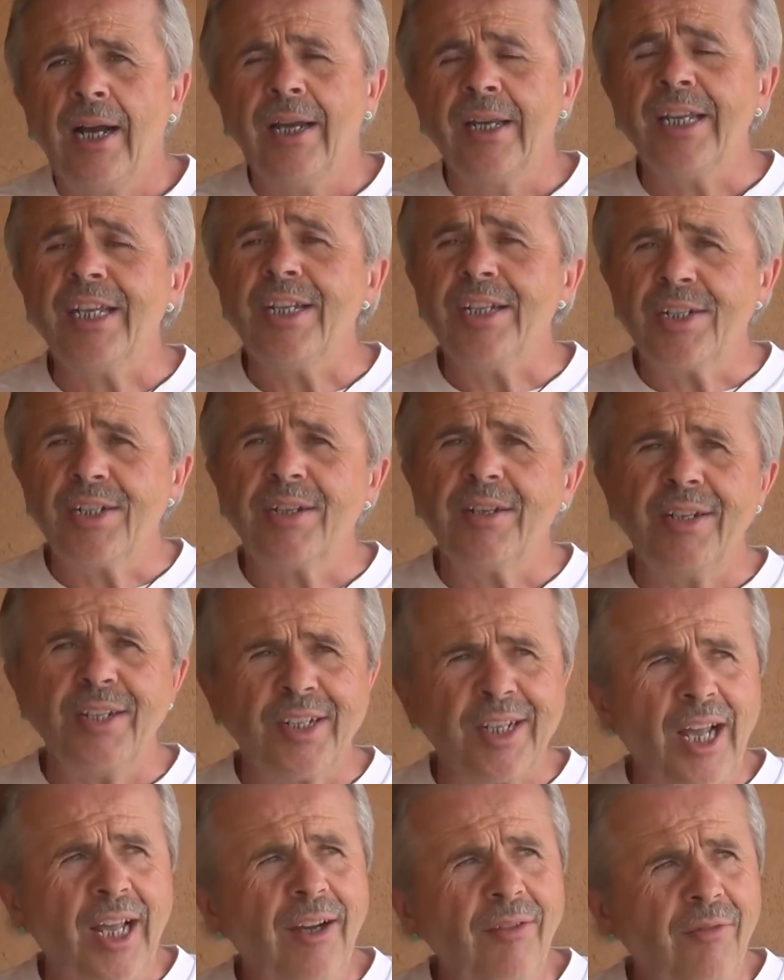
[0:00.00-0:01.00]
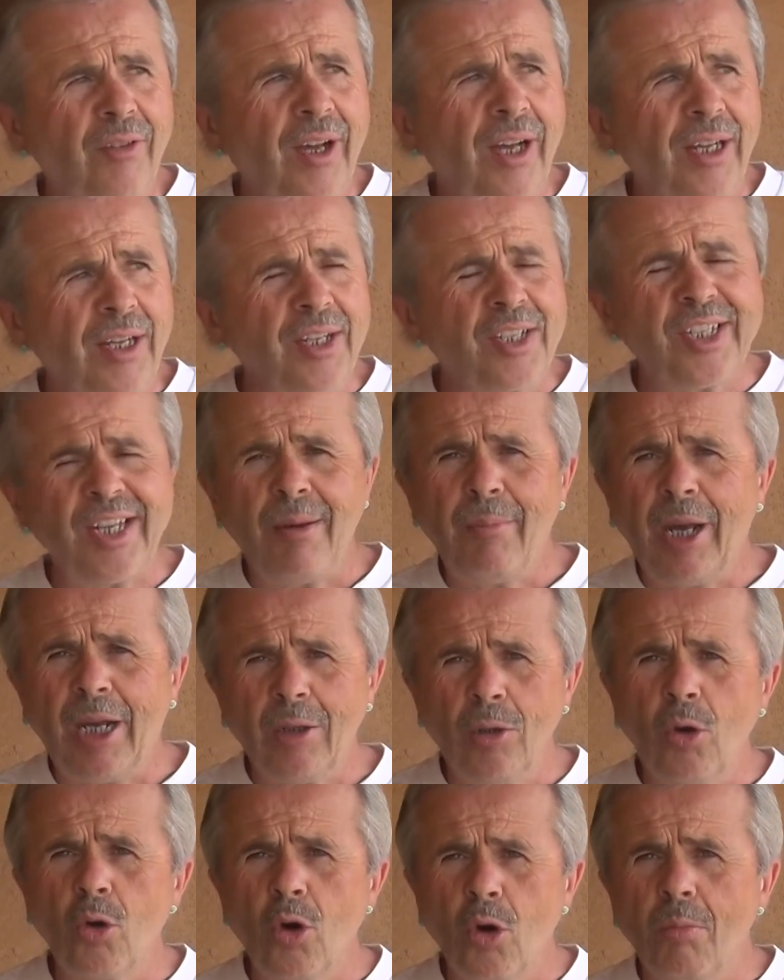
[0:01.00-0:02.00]
He's kind of a
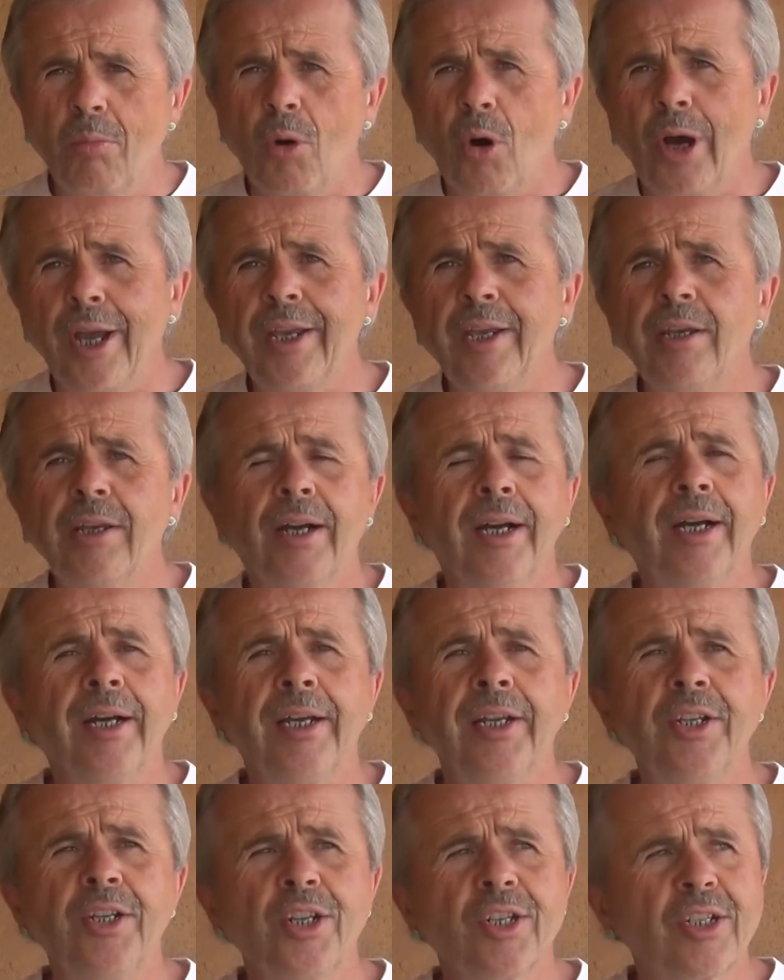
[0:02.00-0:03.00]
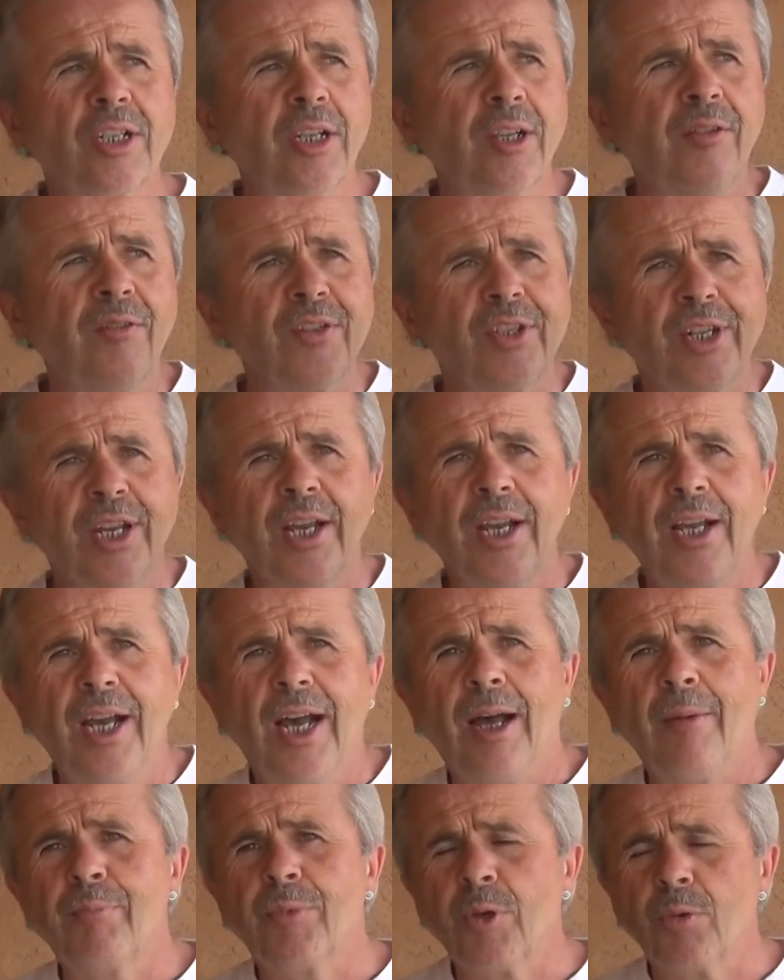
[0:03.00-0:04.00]
semi-local boy. He just lives
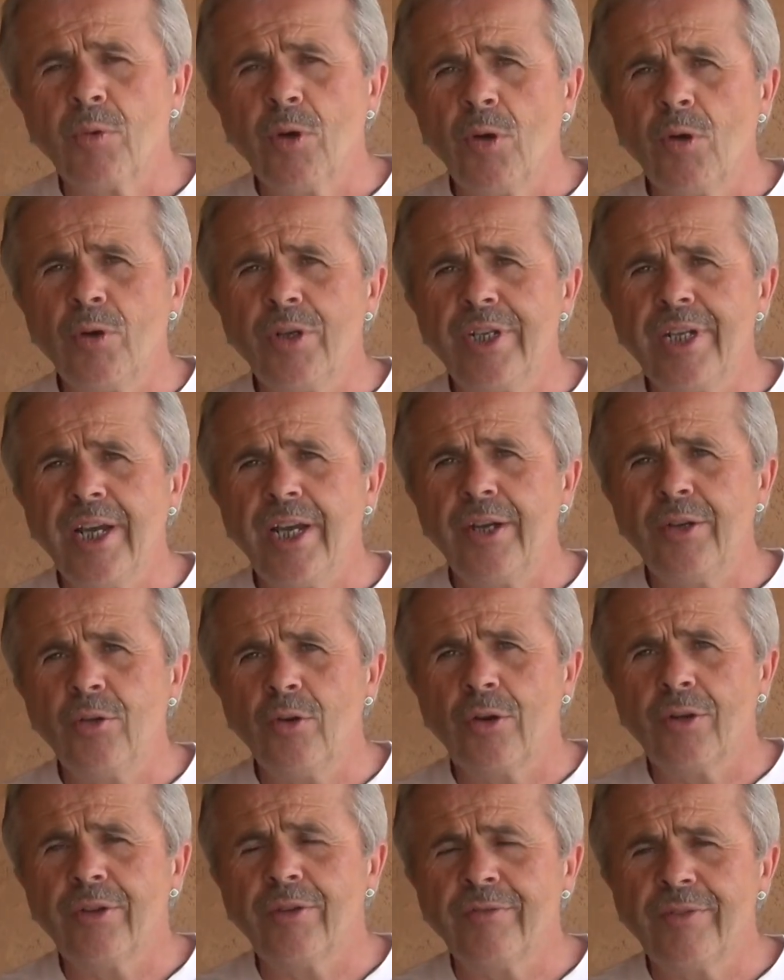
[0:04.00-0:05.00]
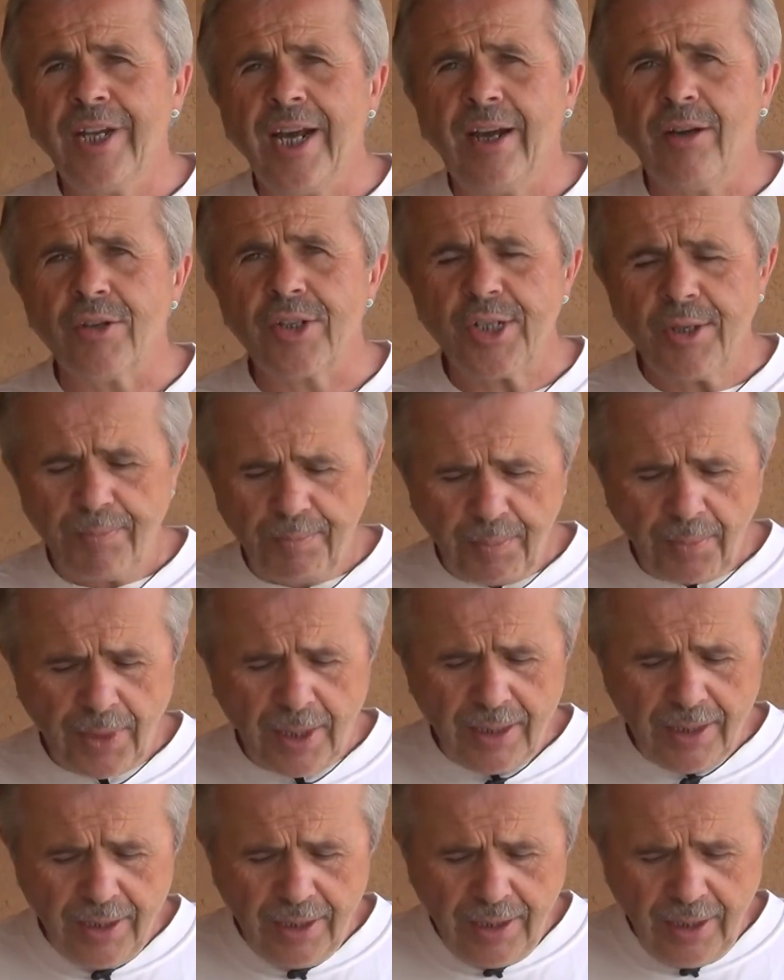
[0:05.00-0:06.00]
up the road north of Taos.
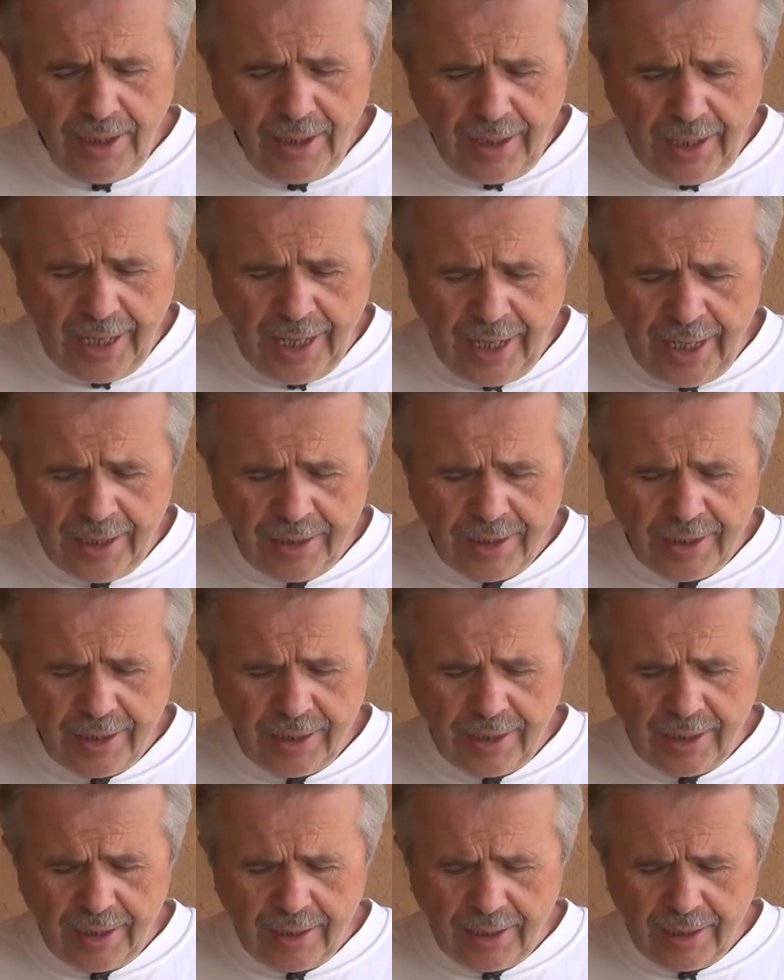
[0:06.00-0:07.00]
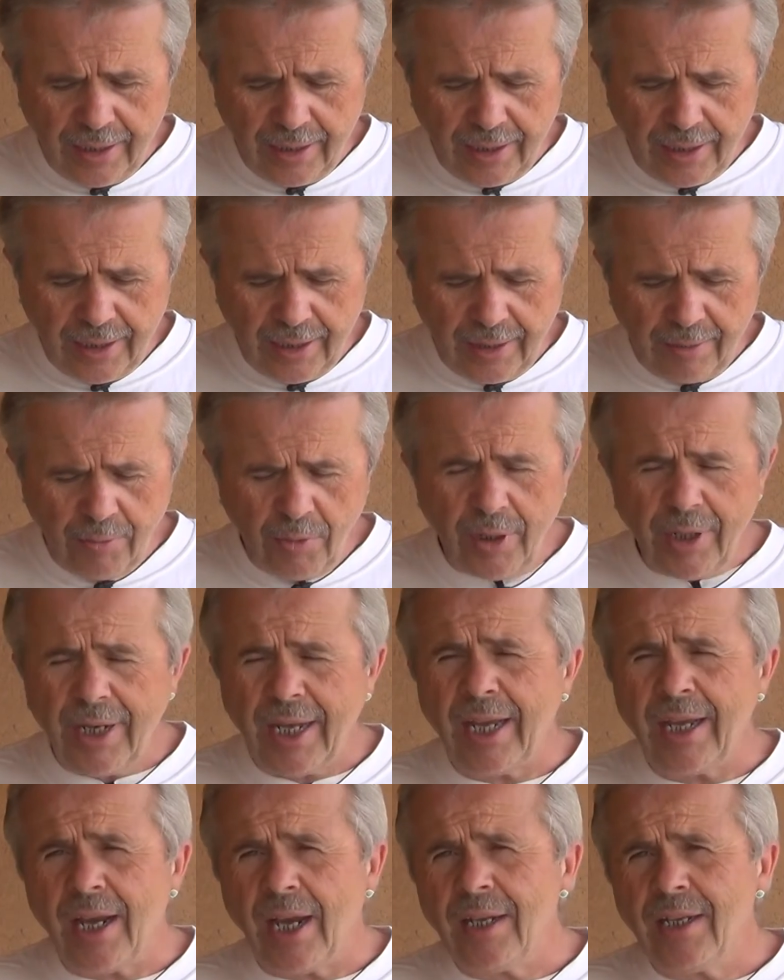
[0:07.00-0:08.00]
And
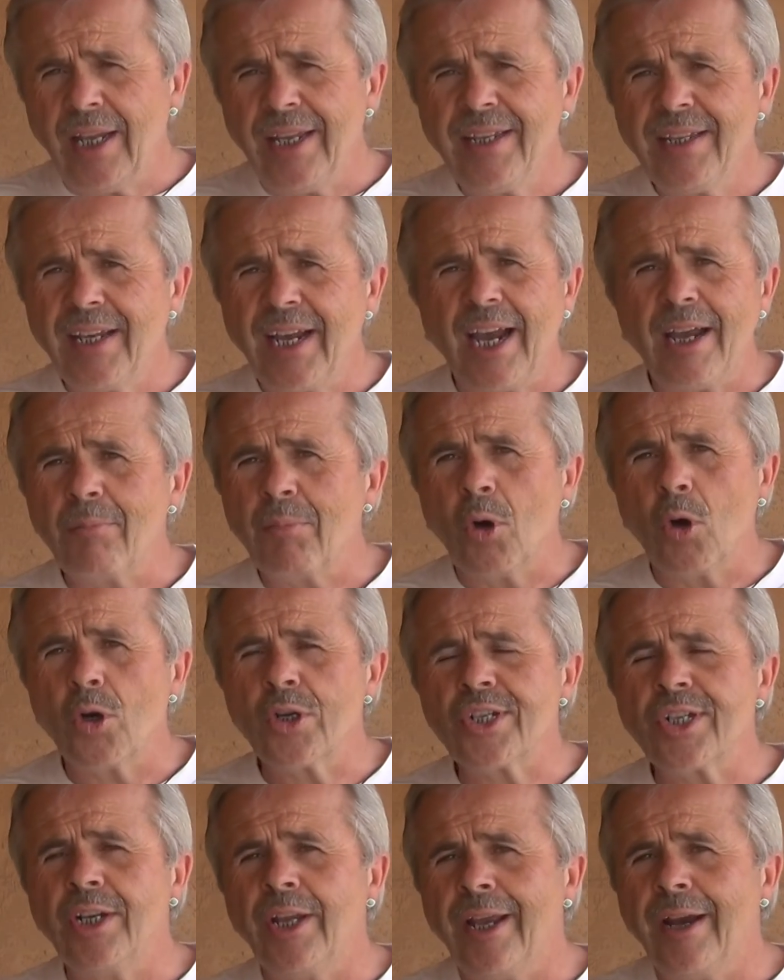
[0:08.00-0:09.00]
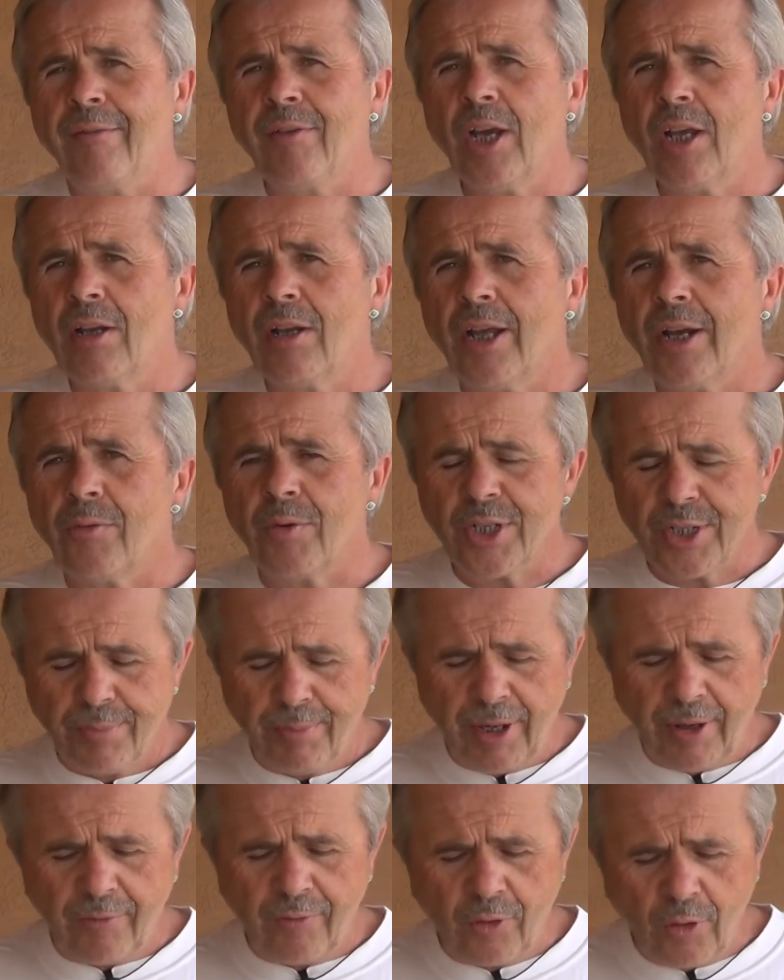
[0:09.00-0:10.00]
I like the guy personally, and I've got a lot of
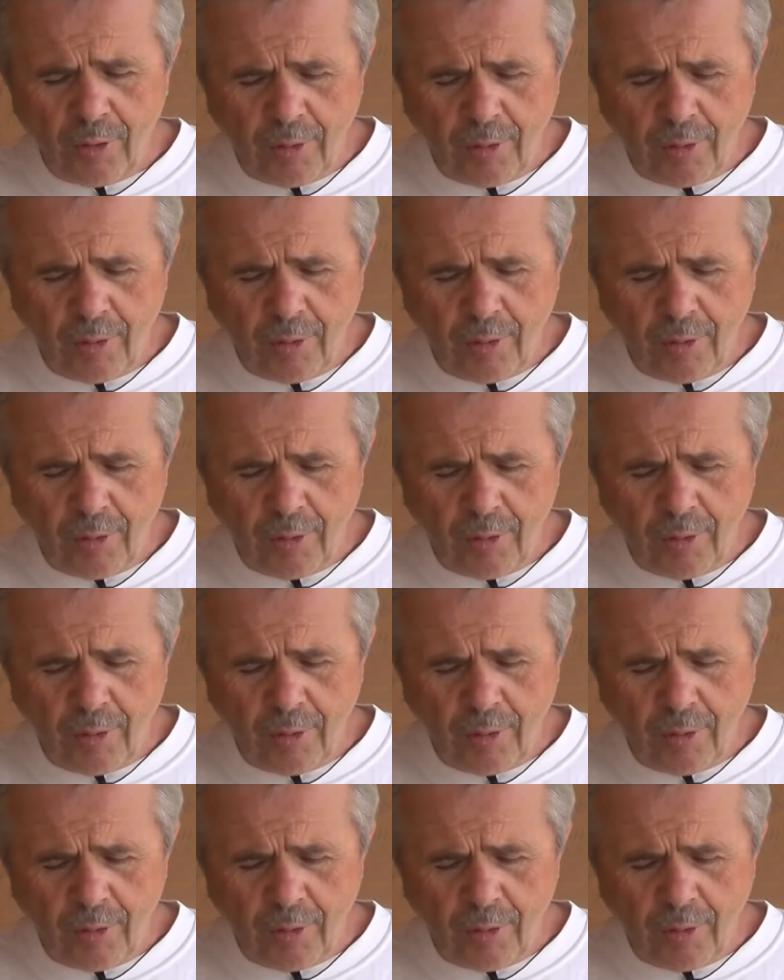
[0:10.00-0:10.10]
respect for